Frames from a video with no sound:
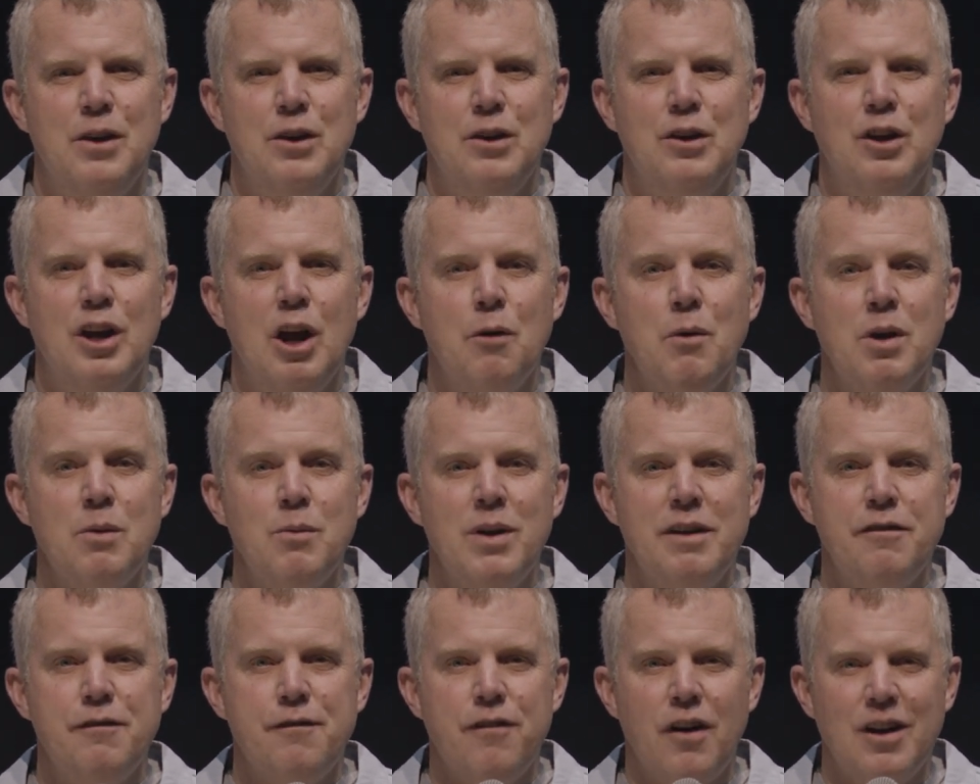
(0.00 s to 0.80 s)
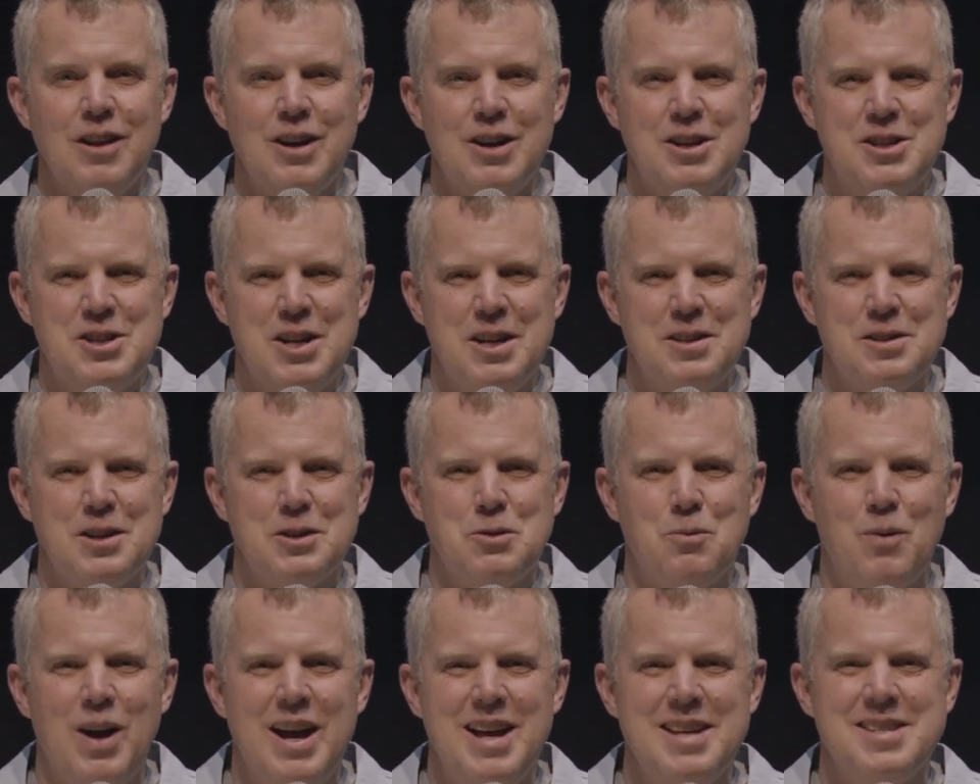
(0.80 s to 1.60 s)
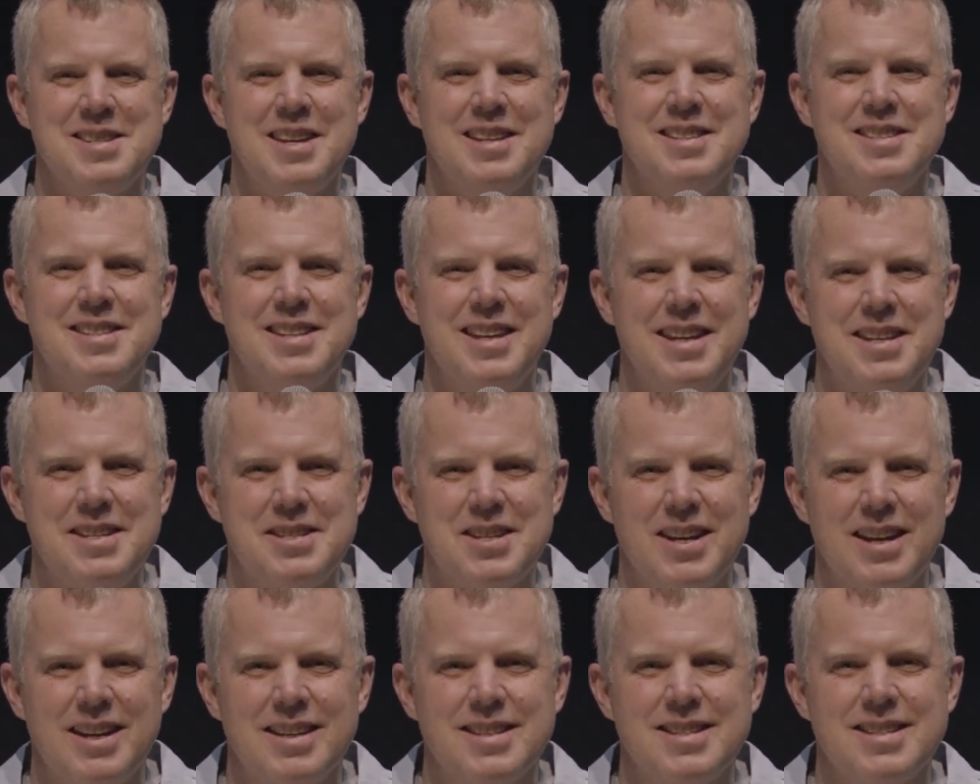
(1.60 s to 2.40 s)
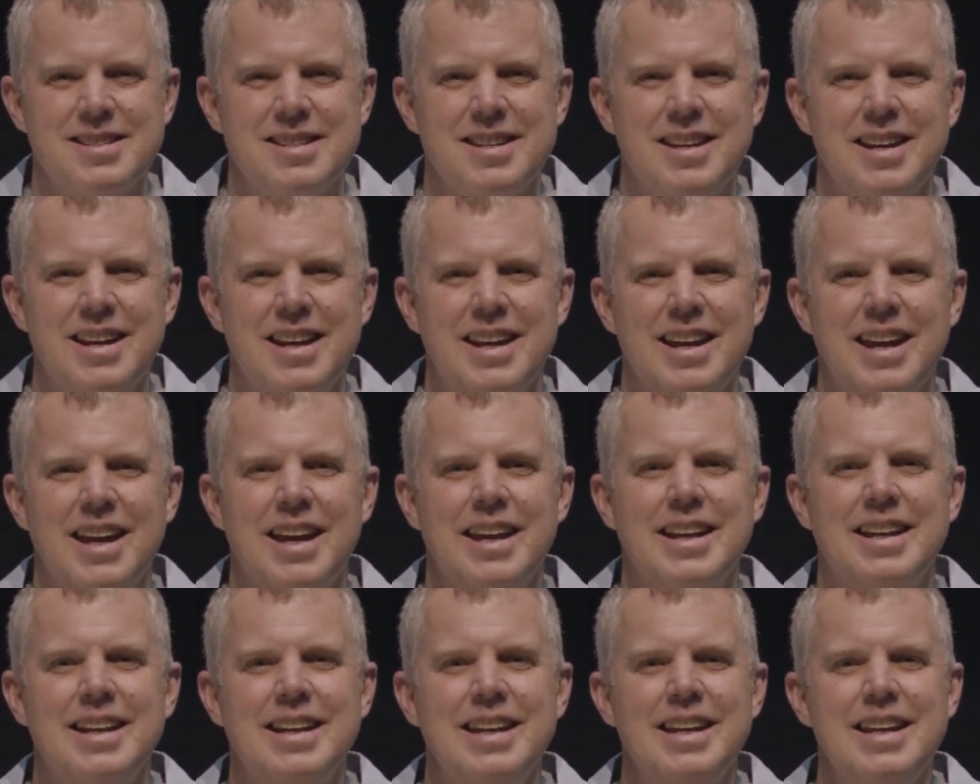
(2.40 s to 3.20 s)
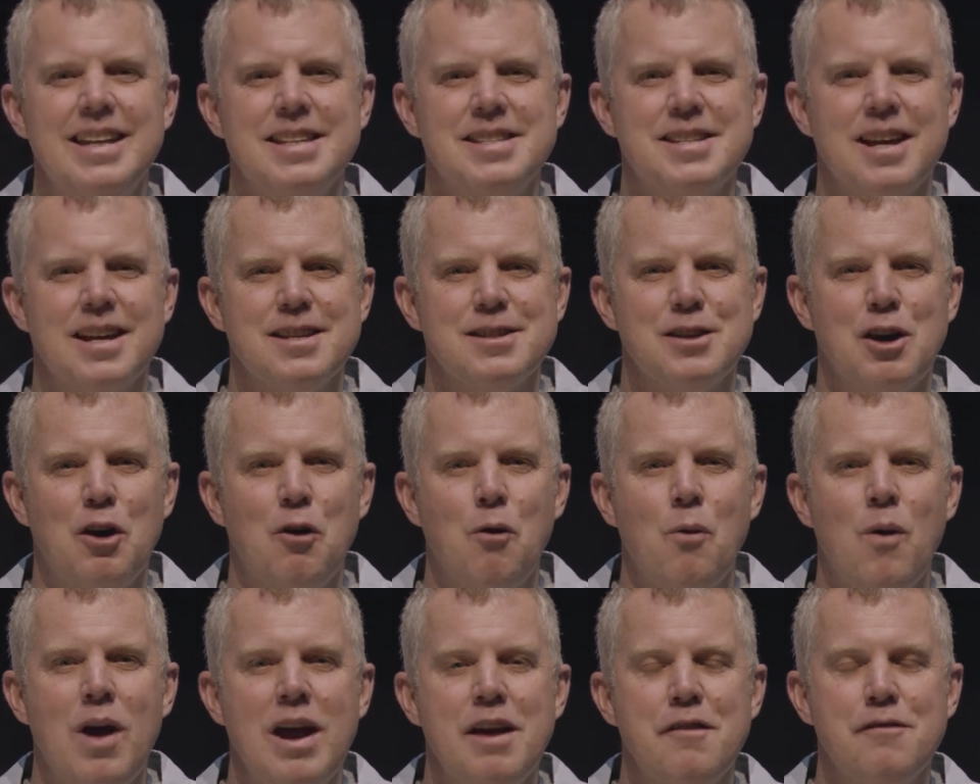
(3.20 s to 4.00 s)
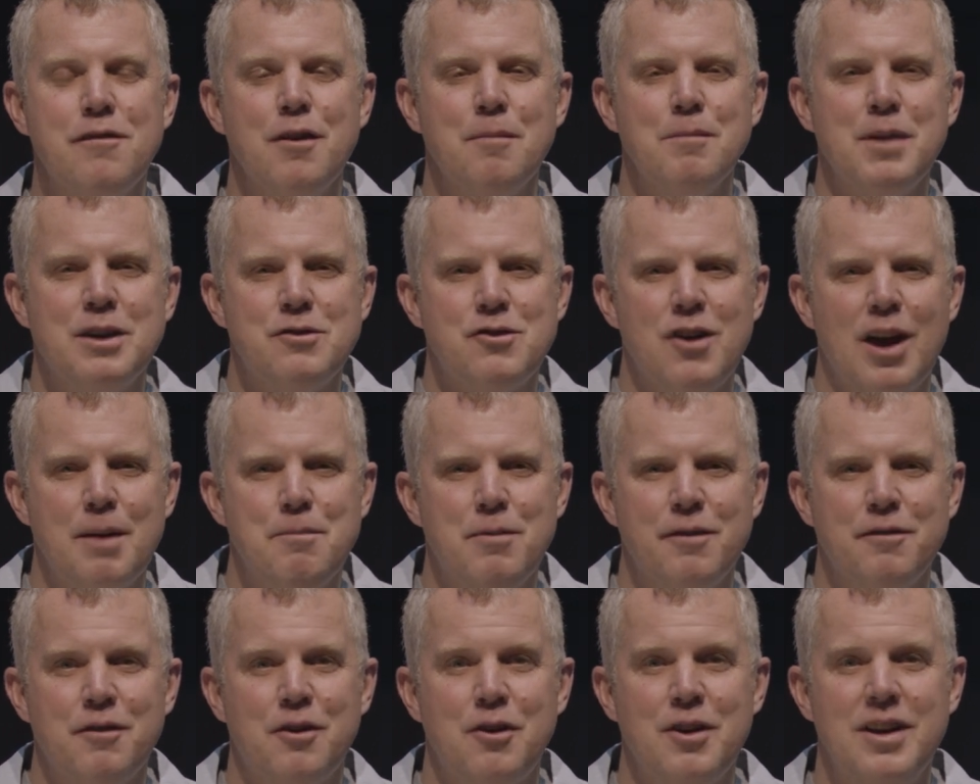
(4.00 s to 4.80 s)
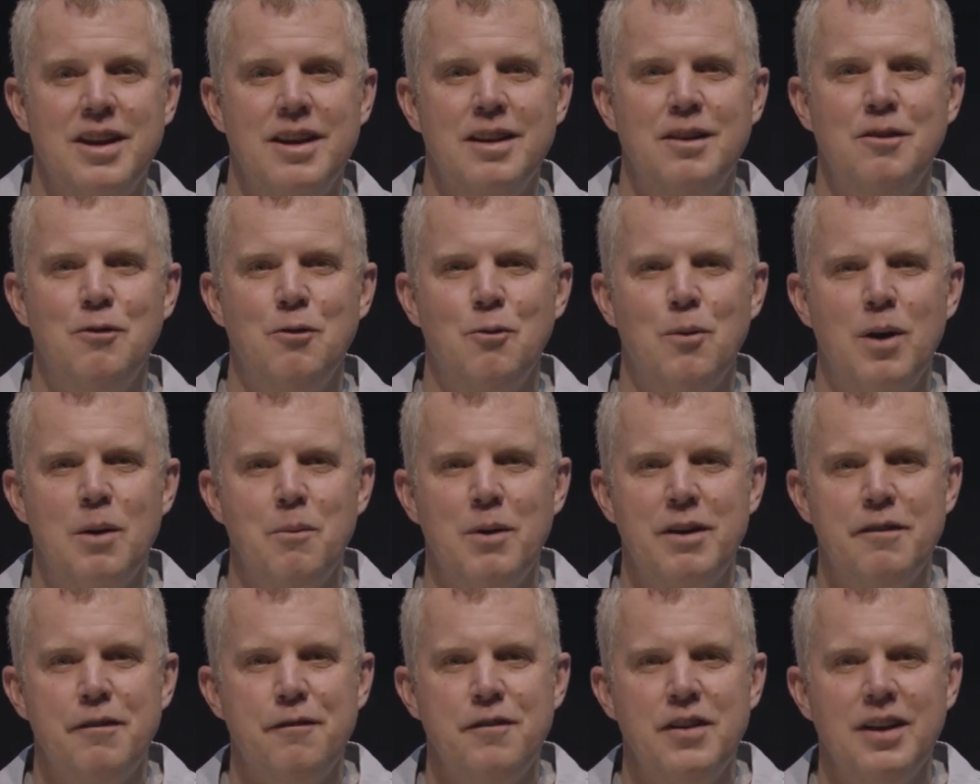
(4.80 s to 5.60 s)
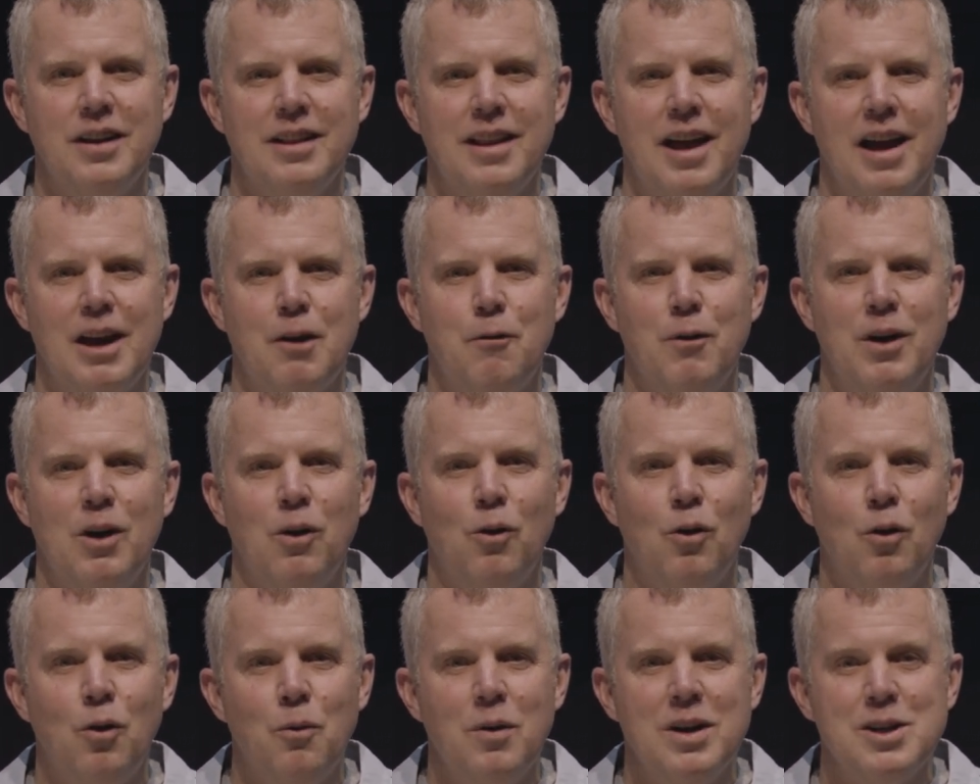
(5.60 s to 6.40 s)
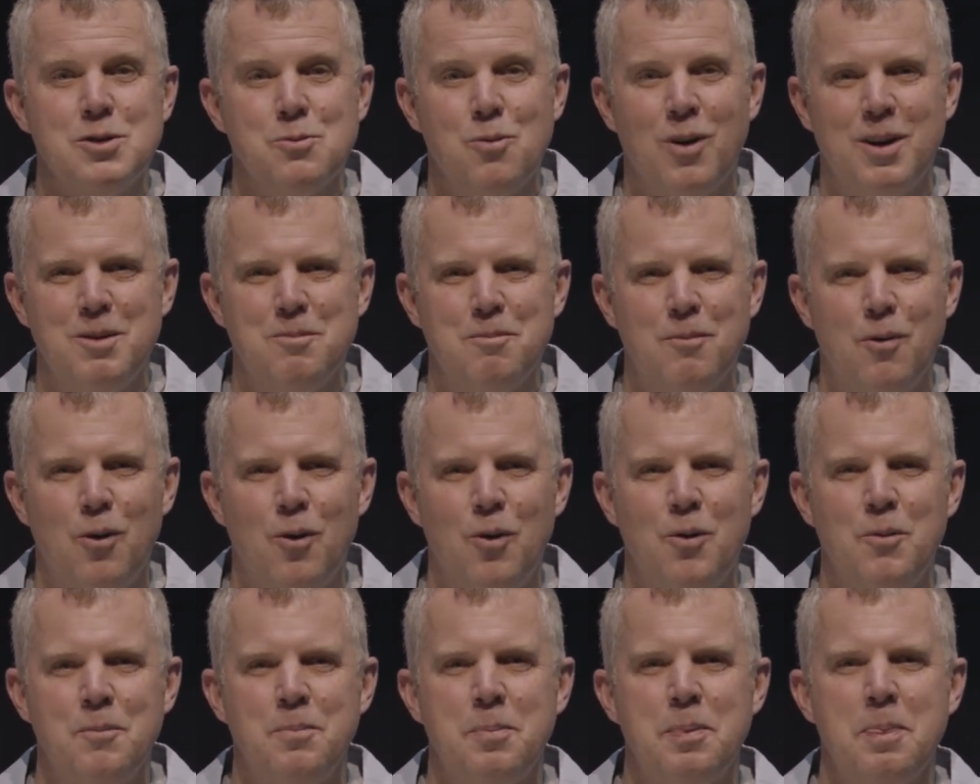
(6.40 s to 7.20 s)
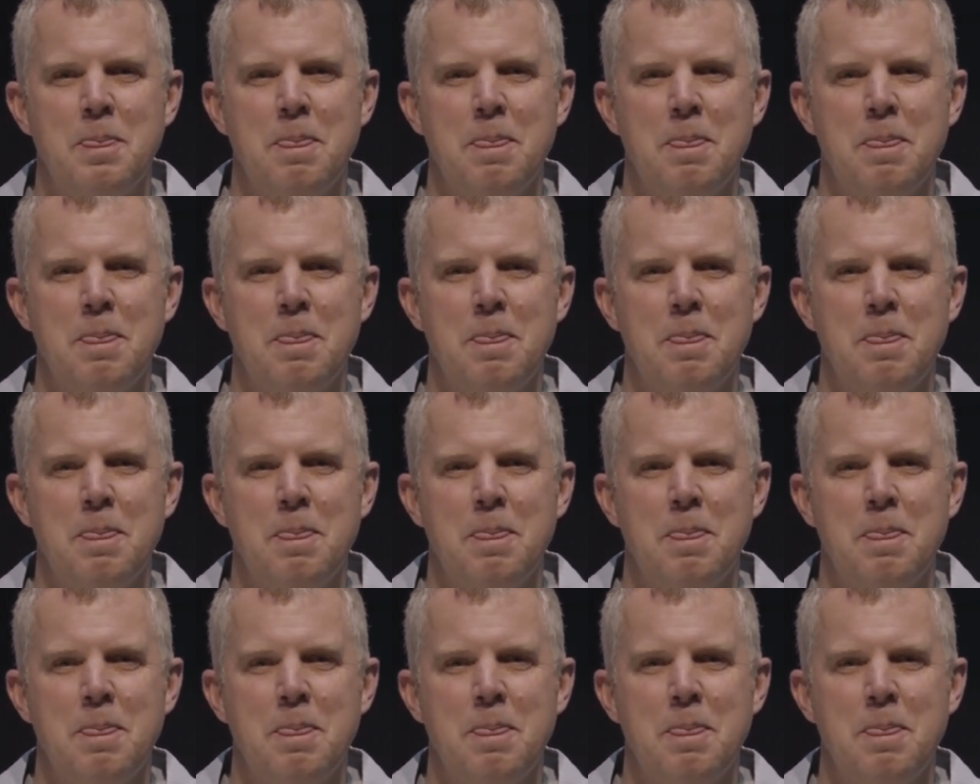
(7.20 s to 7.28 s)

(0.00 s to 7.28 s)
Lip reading: You know, when we follow Jesus' ways and teachings, it leads us away from the trap of greed, where we feel like we always want more,